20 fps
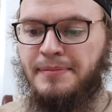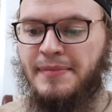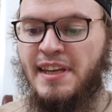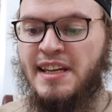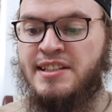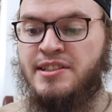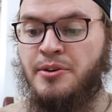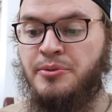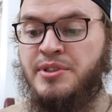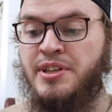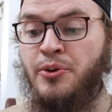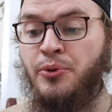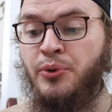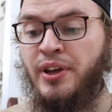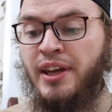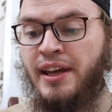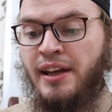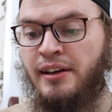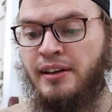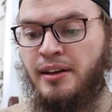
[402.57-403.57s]
So
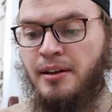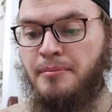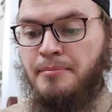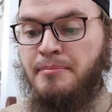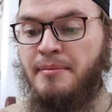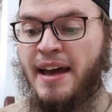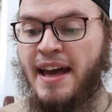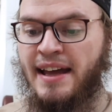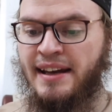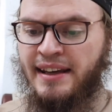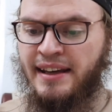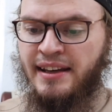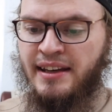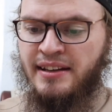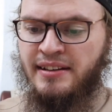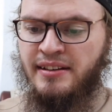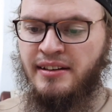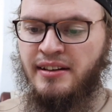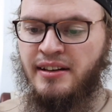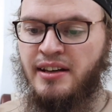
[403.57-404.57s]
tawkil
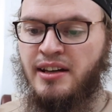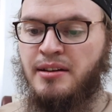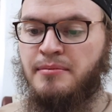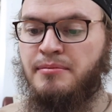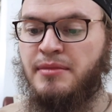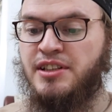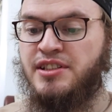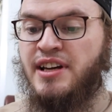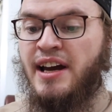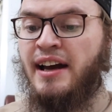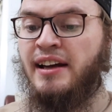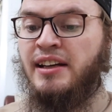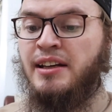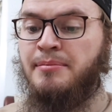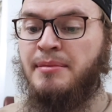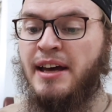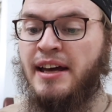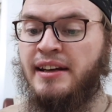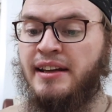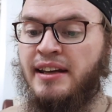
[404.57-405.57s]
malikin bija'li
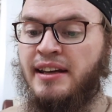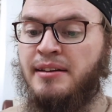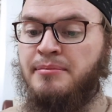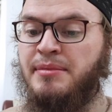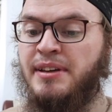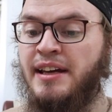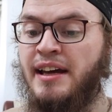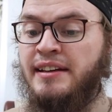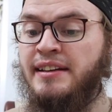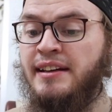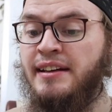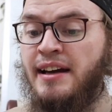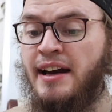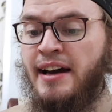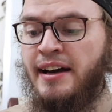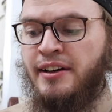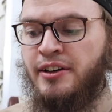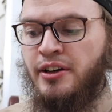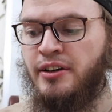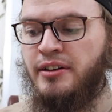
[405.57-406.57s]
malihi biyad
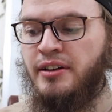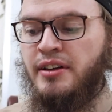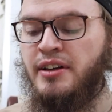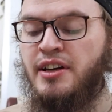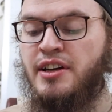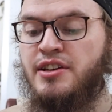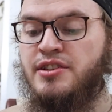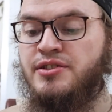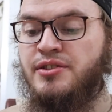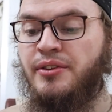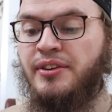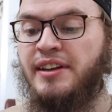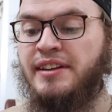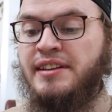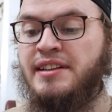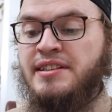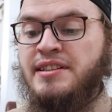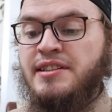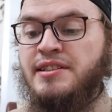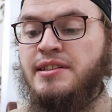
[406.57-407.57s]
akhar. So that
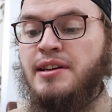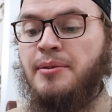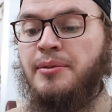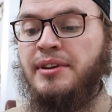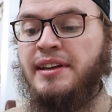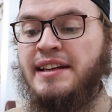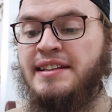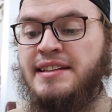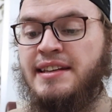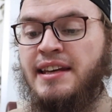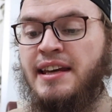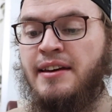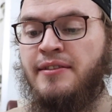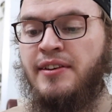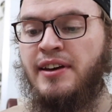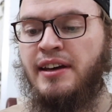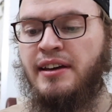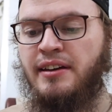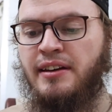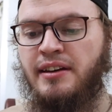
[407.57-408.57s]
this is someone that's
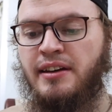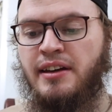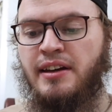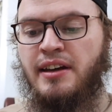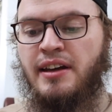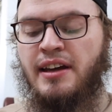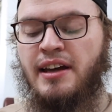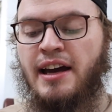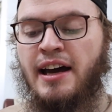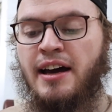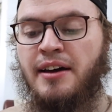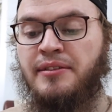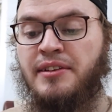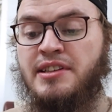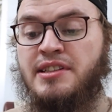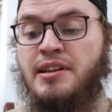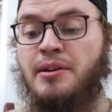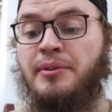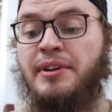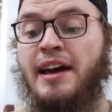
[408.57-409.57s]
giving,
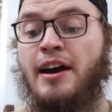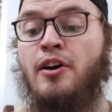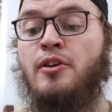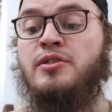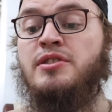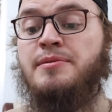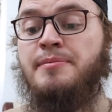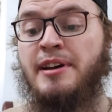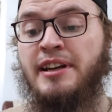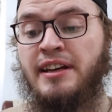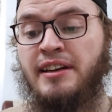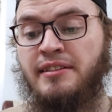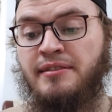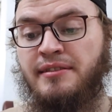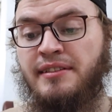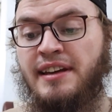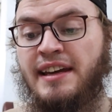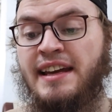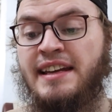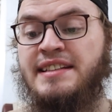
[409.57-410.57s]
there's someone that owns money,
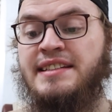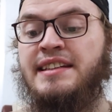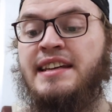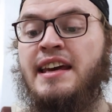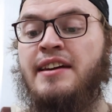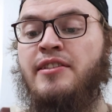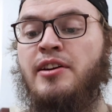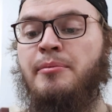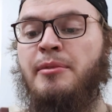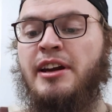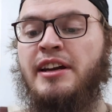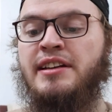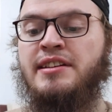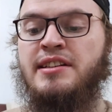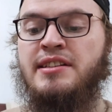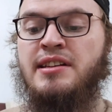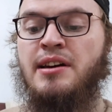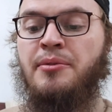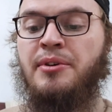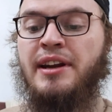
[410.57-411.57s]
and he's giving money
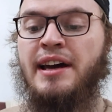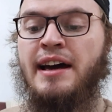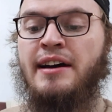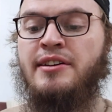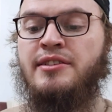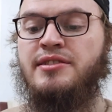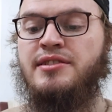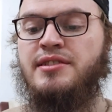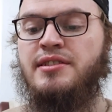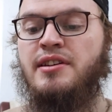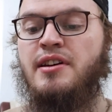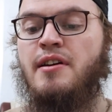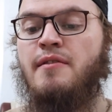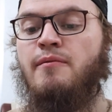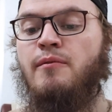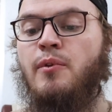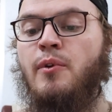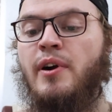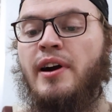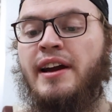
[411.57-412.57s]
to someone else
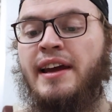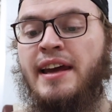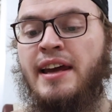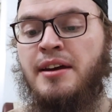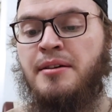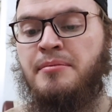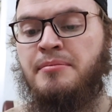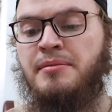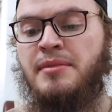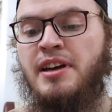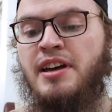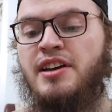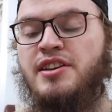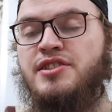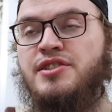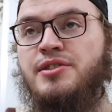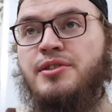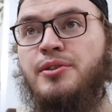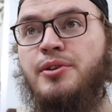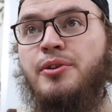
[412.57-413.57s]
for him
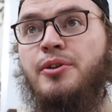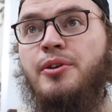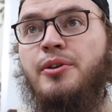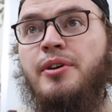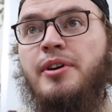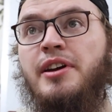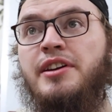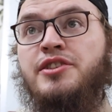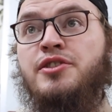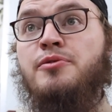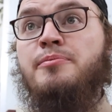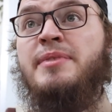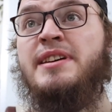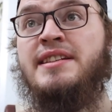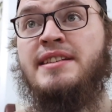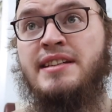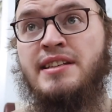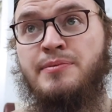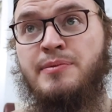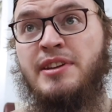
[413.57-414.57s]
to do
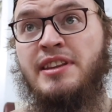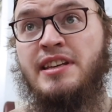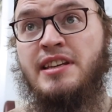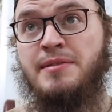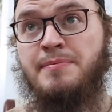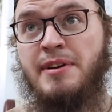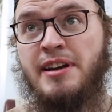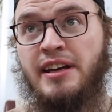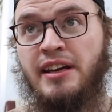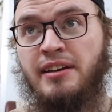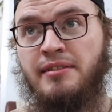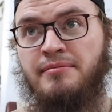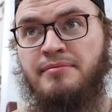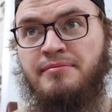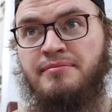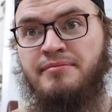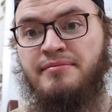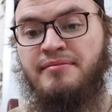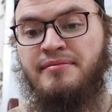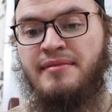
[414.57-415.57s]
business with this money.
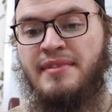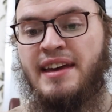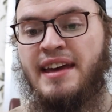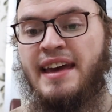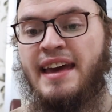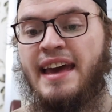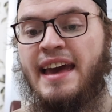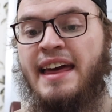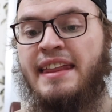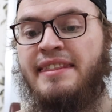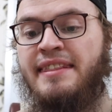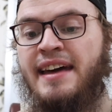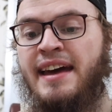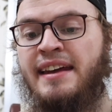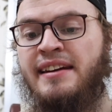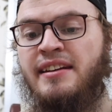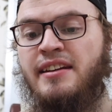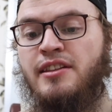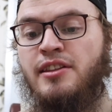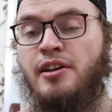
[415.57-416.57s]
And
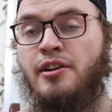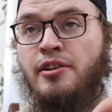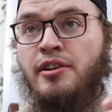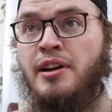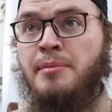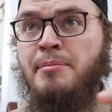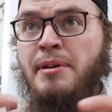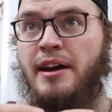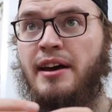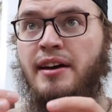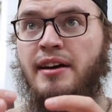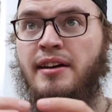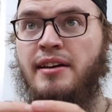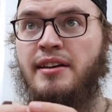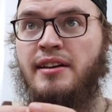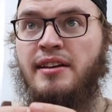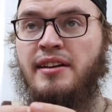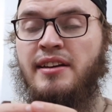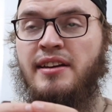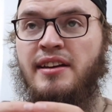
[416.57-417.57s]
then the ribh,
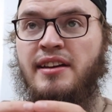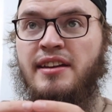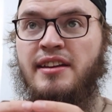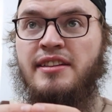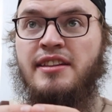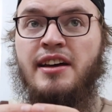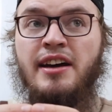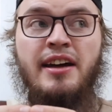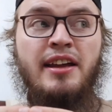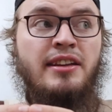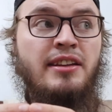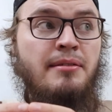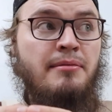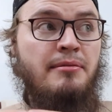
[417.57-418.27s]
the